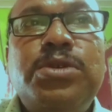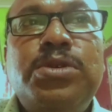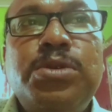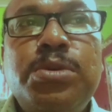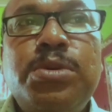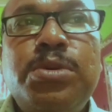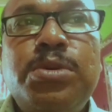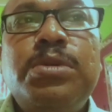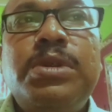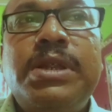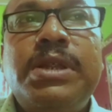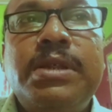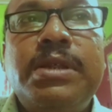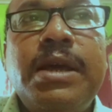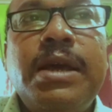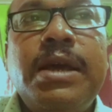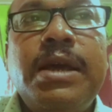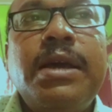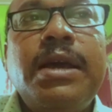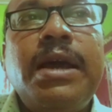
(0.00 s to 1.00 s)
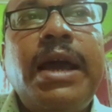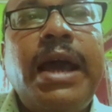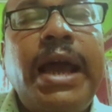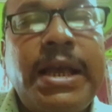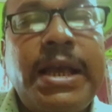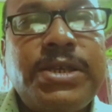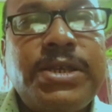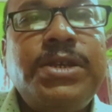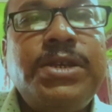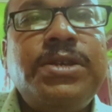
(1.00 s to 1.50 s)
to
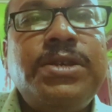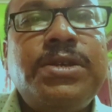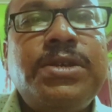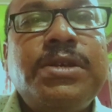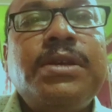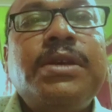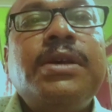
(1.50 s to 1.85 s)
acids.